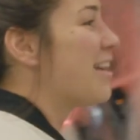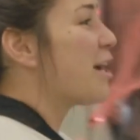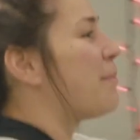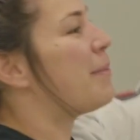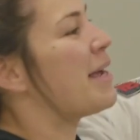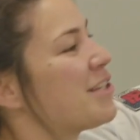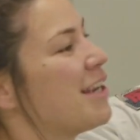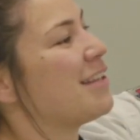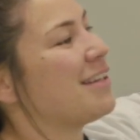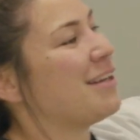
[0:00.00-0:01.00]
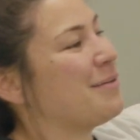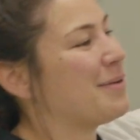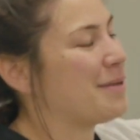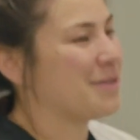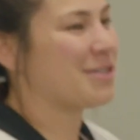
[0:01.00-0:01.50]
Come on, Master Anthony
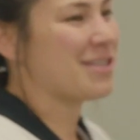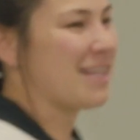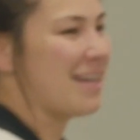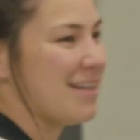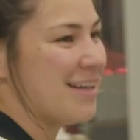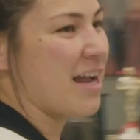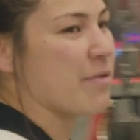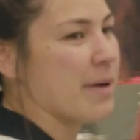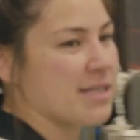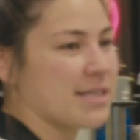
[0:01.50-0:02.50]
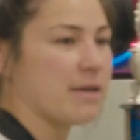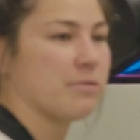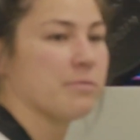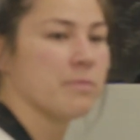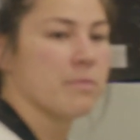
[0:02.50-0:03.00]
and Mr. Stanley. Everybody sit down.
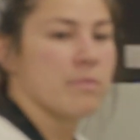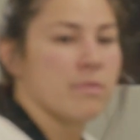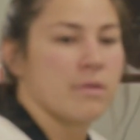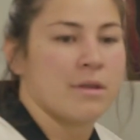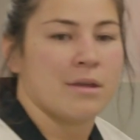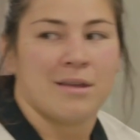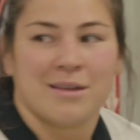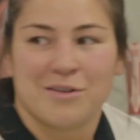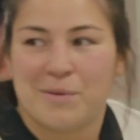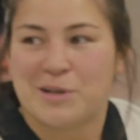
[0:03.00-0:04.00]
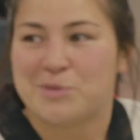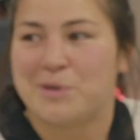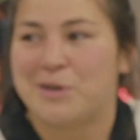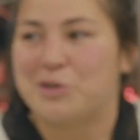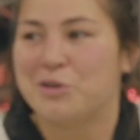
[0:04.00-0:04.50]
Yeah. Master
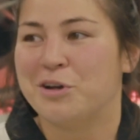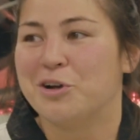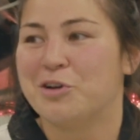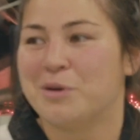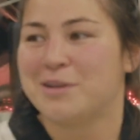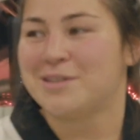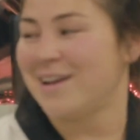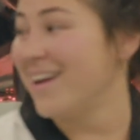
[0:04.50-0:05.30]
Brown, you're here. You want to say